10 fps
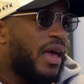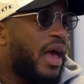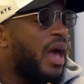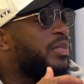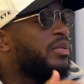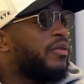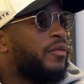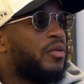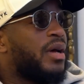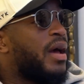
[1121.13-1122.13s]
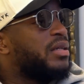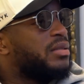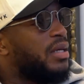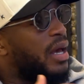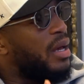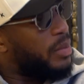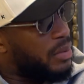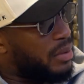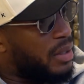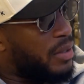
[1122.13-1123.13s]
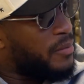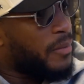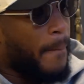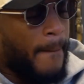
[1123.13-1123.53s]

happen before it actually mm-hmm. happened. Like,